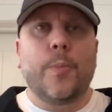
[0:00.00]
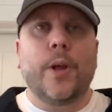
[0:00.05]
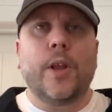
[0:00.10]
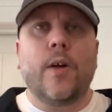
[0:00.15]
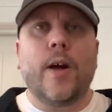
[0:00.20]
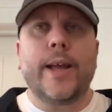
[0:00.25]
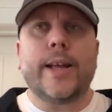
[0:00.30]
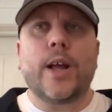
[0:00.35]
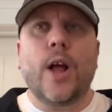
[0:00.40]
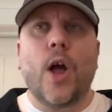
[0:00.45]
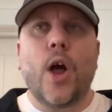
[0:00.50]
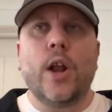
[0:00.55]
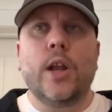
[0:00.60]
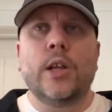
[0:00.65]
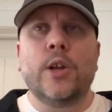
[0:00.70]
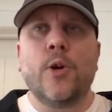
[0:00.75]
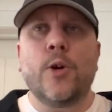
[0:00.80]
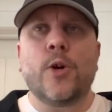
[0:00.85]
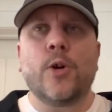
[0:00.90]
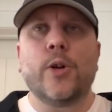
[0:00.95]
But, like,
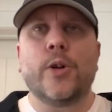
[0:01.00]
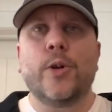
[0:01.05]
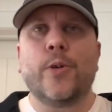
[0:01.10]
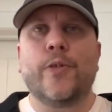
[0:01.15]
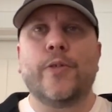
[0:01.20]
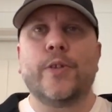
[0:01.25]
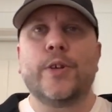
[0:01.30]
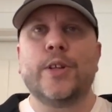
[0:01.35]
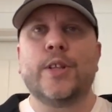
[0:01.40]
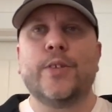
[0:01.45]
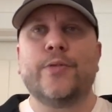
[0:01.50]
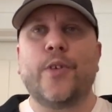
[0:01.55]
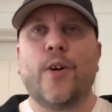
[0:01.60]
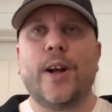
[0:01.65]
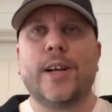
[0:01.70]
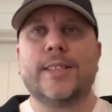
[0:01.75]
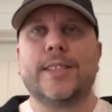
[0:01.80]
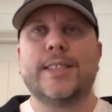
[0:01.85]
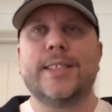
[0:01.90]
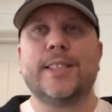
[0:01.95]
look at your your
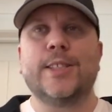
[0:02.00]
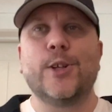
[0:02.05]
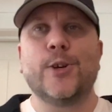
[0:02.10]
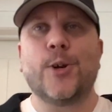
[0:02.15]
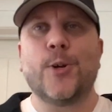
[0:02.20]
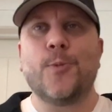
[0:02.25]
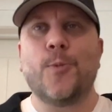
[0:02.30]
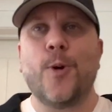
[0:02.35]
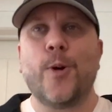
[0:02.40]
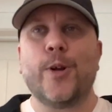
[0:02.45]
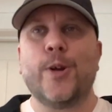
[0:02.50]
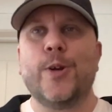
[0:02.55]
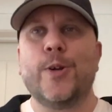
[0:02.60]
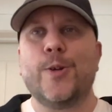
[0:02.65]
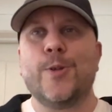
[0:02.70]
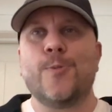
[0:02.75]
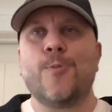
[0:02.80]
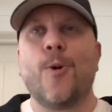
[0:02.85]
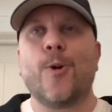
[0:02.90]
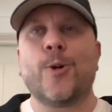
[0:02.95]
devices, look at what
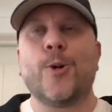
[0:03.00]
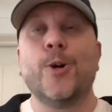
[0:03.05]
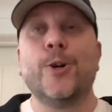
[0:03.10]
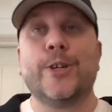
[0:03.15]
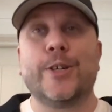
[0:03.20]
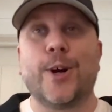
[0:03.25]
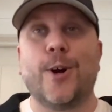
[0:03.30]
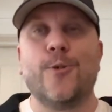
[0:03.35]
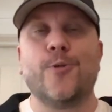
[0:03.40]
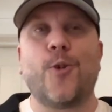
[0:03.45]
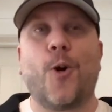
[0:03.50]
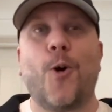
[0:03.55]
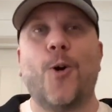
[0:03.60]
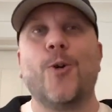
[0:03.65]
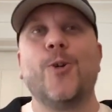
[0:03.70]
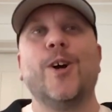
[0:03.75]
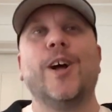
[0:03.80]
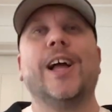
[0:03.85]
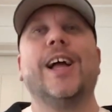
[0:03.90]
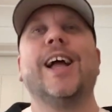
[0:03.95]
you what could go
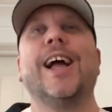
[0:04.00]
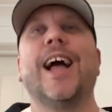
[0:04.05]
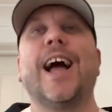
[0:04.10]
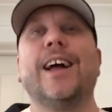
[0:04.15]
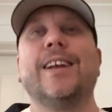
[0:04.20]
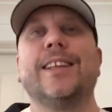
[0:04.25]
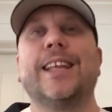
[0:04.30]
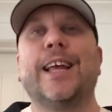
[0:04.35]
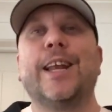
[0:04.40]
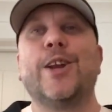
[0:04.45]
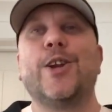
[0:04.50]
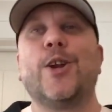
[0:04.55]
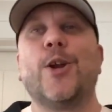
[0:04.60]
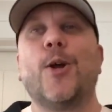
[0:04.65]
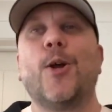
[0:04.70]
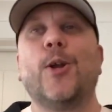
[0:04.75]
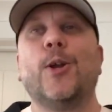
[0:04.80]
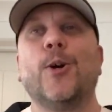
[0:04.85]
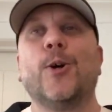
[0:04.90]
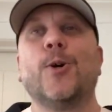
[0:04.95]
wrong, and
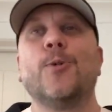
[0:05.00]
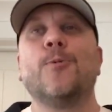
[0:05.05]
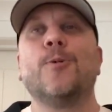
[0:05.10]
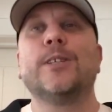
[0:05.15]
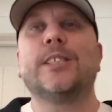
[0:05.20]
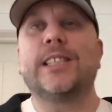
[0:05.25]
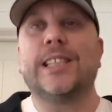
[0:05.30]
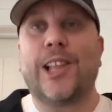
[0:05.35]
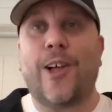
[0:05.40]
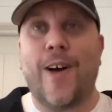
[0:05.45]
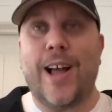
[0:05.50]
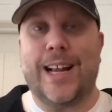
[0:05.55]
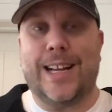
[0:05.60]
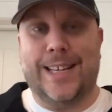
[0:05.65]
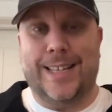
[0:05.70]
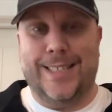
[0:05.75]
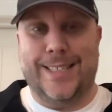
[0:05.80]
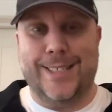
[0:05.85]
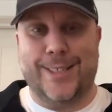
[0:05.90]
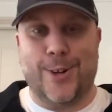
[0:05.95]
then look at what's
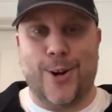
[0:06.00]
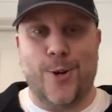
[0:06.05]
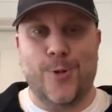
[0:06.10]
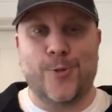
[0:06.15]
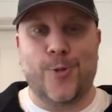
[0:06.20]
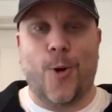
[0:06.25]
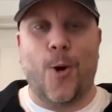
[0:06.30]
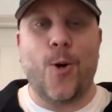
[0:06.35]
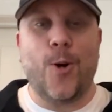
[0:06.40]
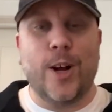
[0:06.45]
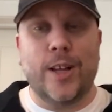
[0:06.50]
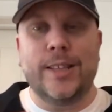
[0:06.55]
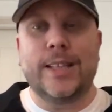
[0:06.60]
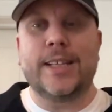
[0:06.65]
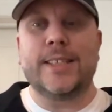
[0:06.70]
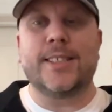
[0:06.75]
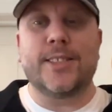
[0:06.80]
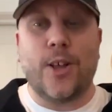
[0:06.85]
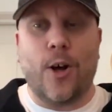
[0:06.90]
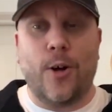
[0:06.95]
likely to go wrong, and
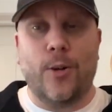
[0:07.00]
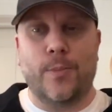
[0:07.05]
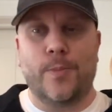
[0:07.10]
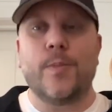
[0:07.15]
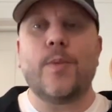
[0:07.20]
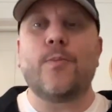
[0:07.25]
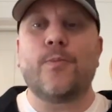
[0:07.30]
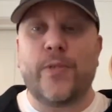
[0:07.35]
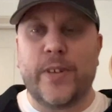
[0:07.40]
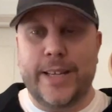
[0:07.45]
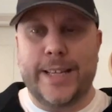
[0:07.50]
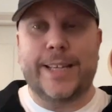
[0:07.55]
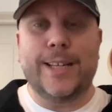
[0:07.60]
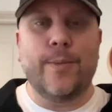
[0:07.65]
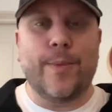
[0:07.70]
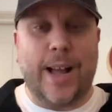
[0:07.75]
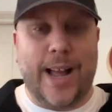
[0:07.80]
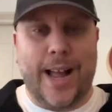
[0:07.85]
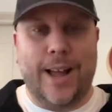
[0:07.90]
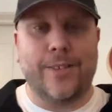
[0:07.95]
then start
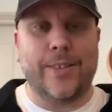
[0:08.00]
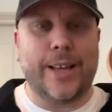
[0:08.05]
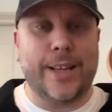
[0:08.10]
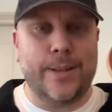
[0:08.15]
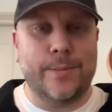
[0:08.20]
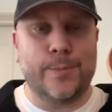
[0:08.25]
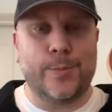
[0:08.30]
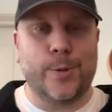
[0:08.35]
thinking about how they